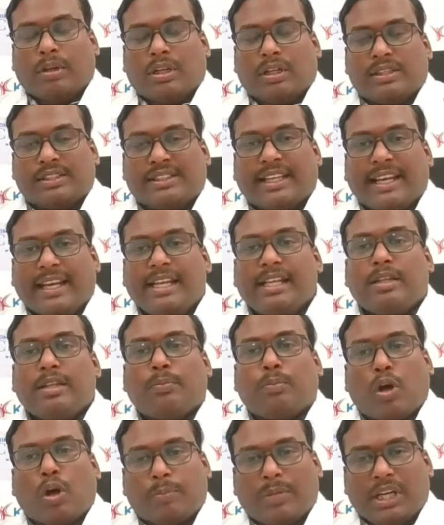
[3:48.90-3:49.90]
screen the
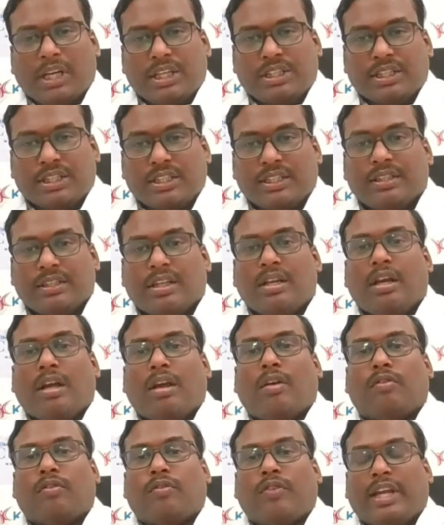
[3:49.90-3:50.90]
populations
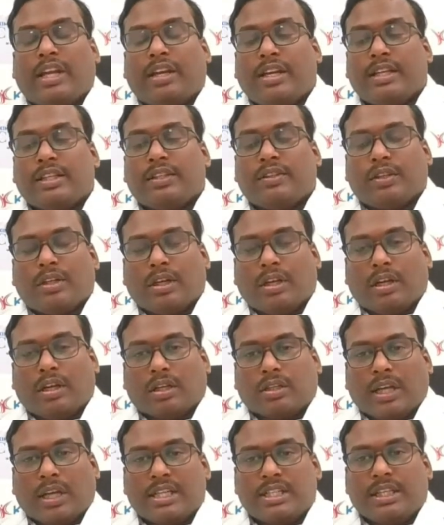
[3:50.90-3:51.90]
various
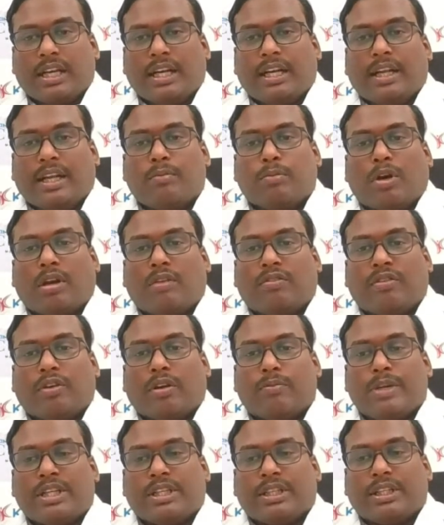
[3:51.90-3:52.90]
congenital
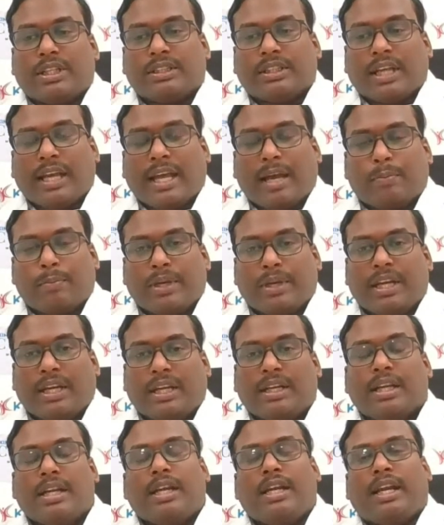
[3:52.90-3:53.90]
malformations
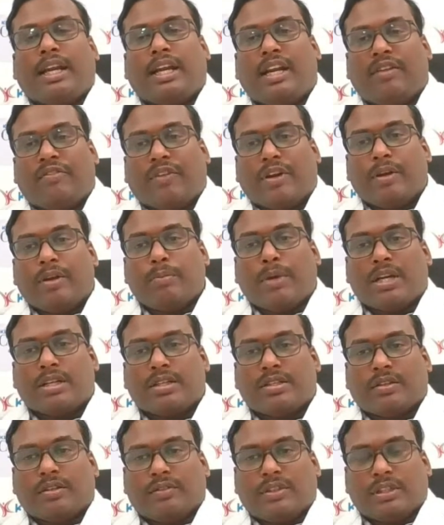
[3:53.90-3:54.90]
happening in different parts
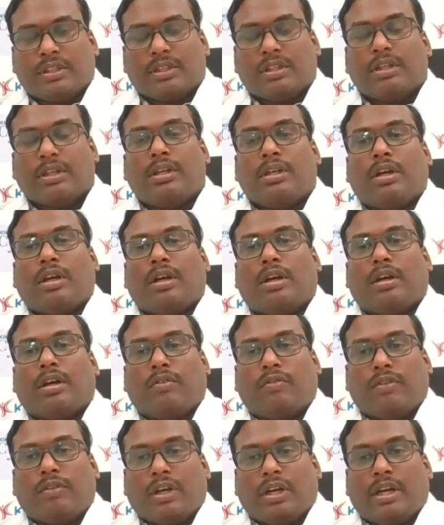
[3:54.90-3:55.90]
of the
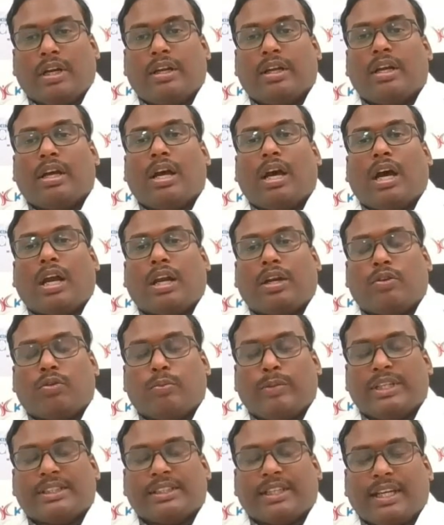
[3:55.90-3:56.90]
world are to
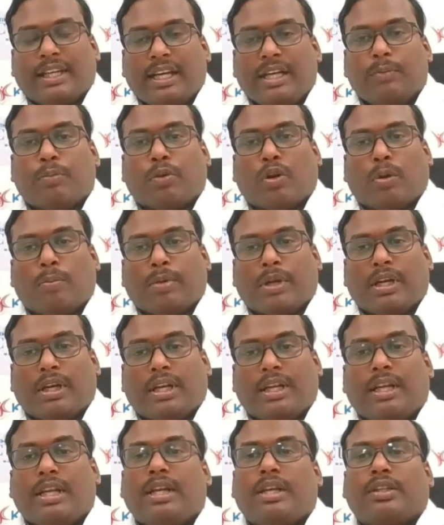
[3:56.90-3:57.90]
be screened
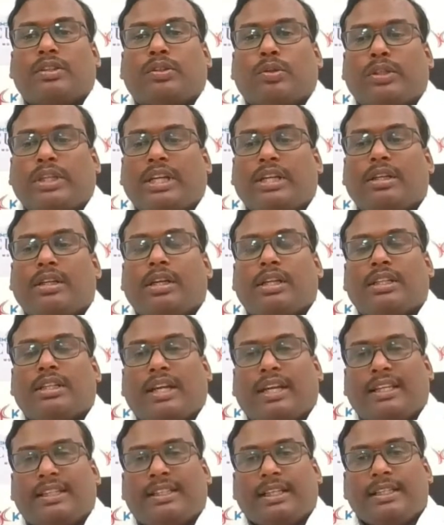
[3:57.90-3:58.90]
properly so that the
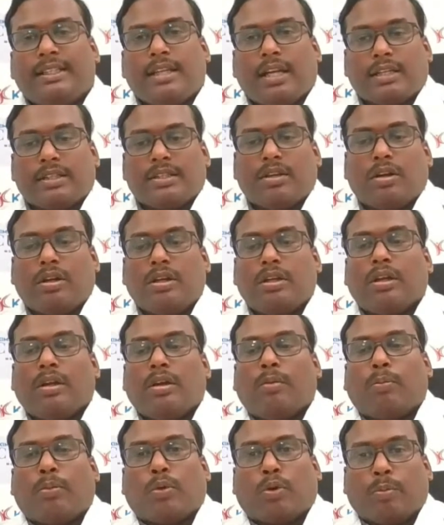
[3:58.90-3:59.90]
disease does not
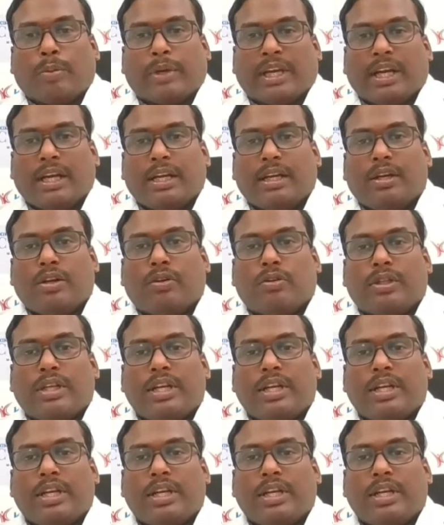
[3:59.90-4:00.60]
propagate into the